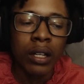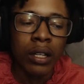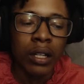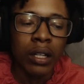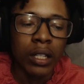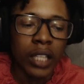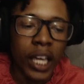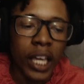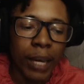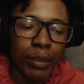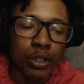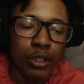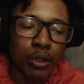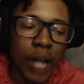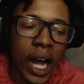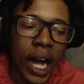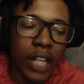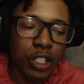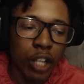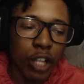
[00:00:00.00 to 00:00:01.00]
Yeah, but you
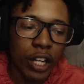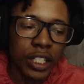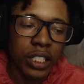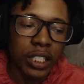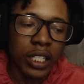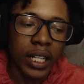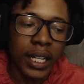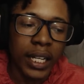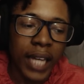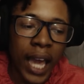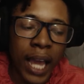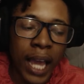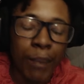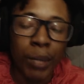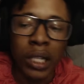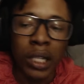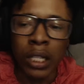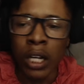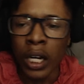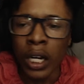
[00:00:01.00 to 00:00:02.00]
got to charge it to the game.
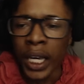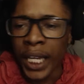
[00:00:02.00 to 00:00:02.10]
But look,